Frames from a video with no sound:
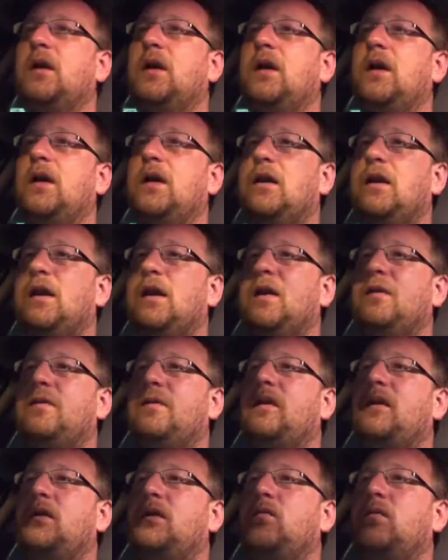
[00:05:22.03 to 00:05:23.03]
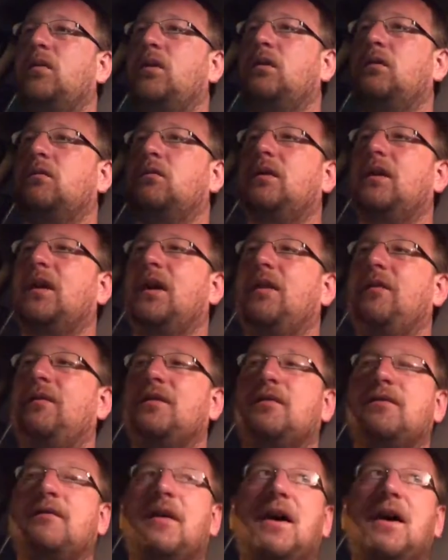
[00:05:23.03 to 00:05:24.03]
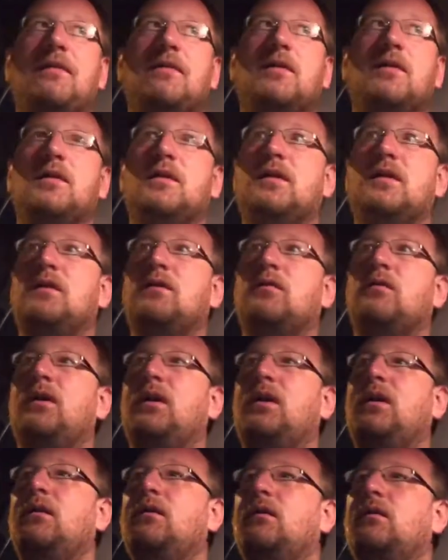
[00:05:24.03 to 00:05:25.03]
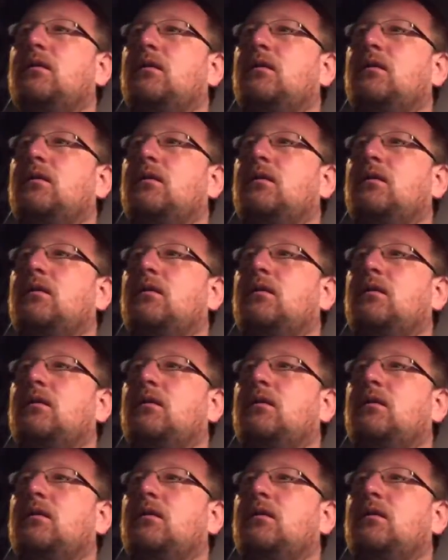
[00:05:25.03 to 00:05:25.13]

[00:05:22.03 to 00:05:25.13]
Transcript: And I think we're kind of survivors. We